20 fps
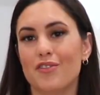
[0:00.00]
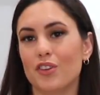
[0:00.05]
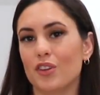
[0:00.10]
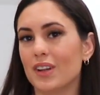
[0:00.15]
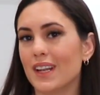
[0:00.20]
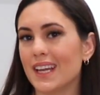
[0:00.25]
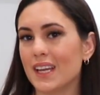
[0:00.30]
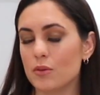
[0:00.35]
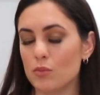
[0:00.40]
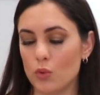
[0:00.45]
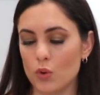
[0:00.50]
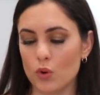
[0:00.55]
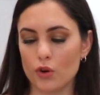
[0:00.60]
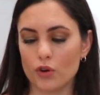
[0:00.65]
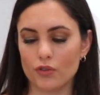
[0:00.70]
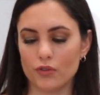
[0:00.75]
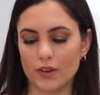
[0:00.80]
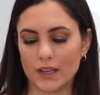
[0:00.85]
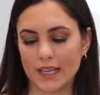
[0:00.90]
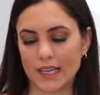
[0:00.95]
If you like
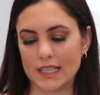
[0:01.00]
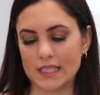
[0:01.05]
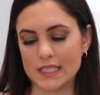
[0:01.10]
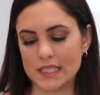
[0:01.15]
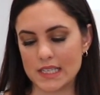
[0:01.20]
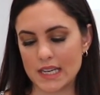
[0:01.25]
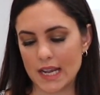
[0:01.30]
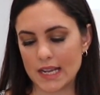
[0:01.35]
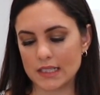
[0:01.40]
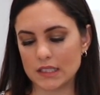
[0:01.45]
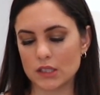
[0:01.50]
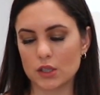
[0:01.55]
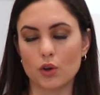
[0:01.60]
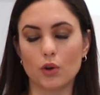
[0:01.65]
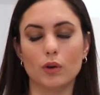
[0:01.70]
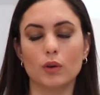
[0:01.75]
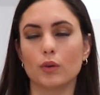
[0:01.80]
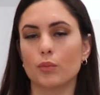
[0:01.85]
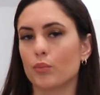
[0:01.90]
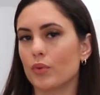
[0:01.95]
more of like a dense
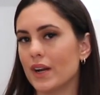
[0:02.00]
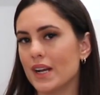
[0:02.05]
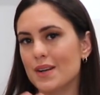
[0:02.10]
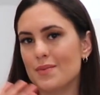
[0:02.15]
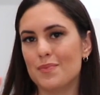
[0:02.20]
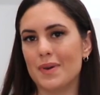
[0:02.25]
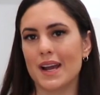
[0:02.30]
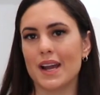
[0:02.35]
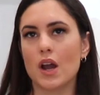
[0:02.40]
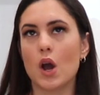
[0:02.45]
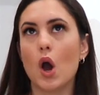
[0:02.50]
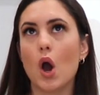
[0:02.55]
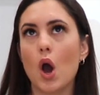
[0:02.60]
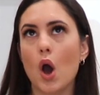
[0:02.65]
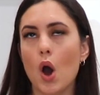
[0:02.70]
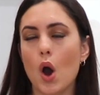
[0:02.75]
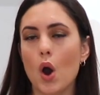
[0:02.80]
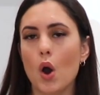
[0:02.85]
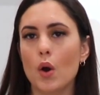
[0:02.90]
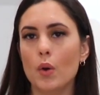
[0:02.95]
cornbread, by
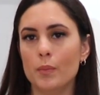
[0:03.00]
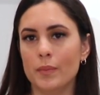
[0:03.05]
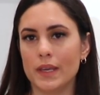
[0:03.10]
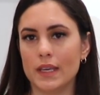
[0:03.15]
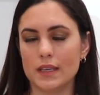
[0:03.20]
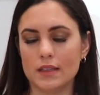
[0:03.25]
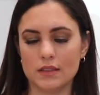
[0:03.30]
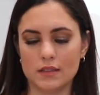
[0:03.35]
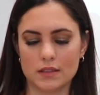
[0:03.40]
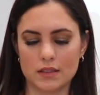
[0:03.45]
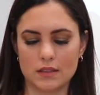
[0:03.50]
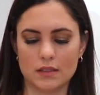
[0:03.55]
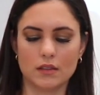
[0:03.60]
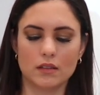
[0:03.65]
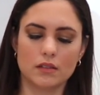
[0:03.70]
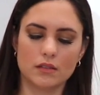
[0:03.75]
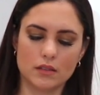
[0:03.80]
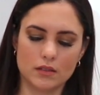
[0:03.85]
all means,